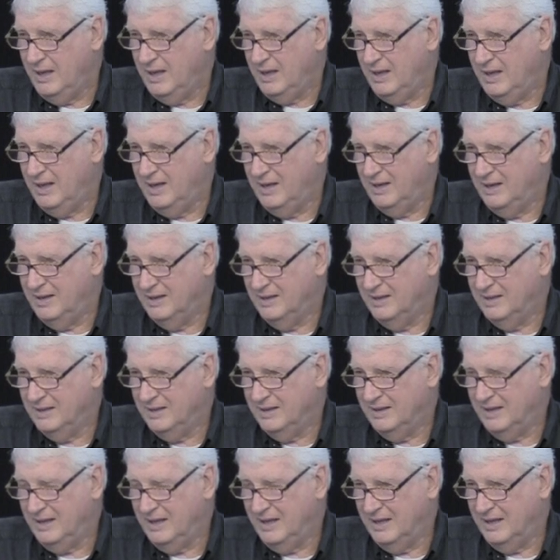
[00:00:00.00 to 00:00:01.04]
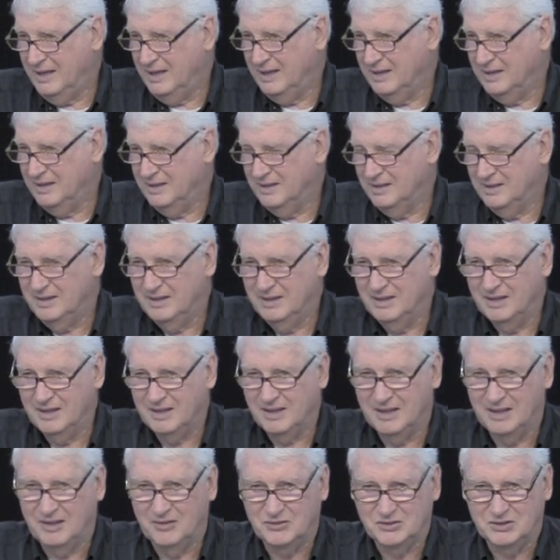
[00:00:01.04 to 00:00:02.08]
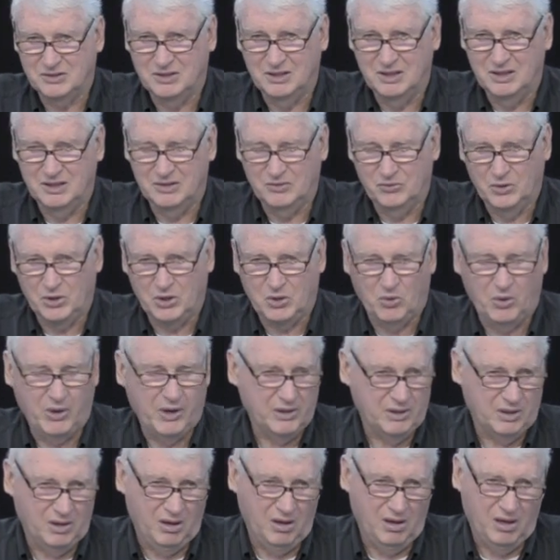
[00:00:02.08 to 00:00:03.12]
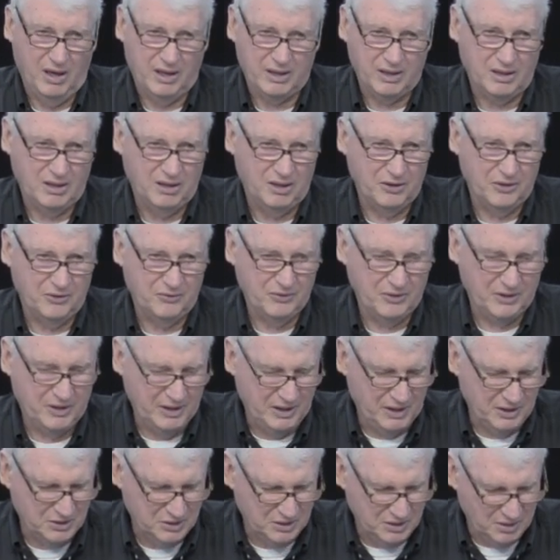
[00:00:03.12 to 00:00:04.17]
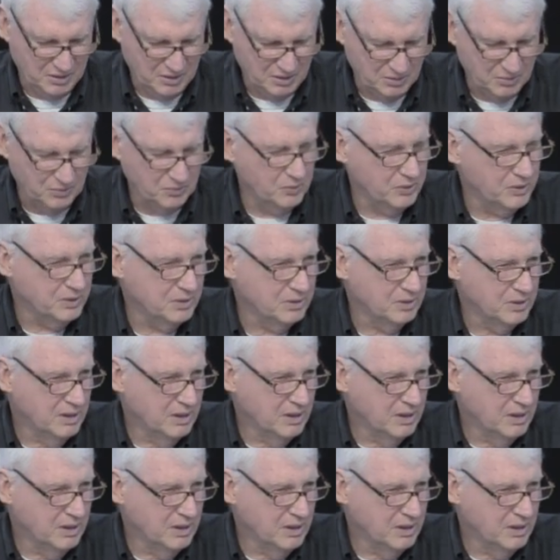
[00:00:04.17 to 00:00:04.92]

uh, and it required a lot of clarification. When